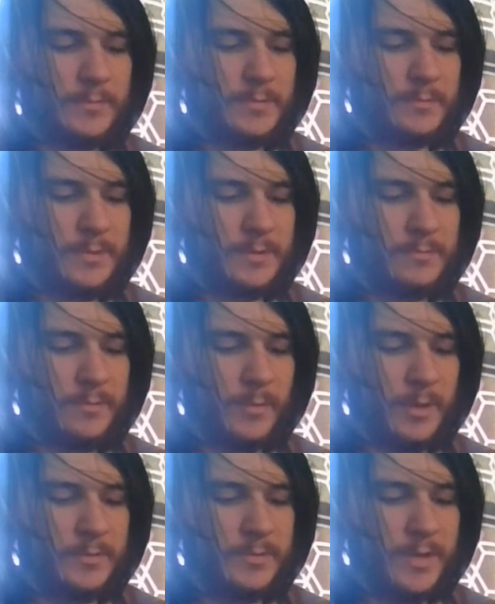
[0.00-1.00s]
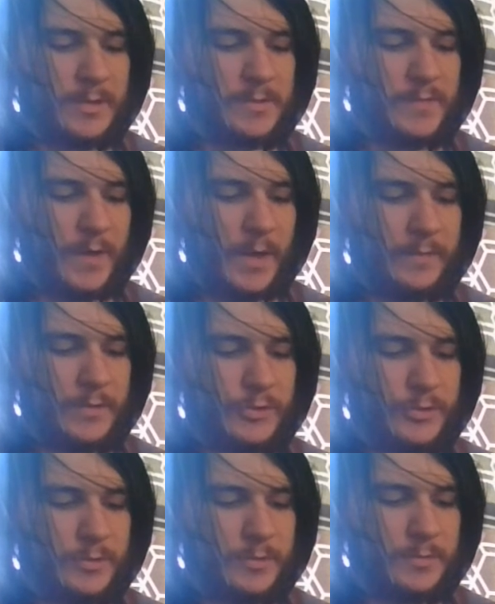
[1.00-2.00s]
So it was,
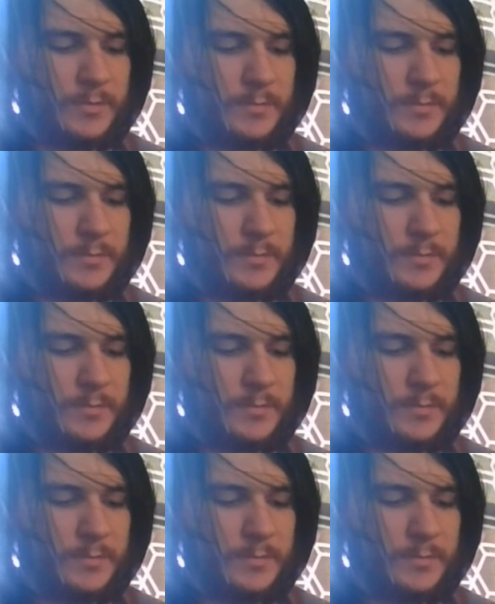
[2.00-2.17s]
2005-ish? It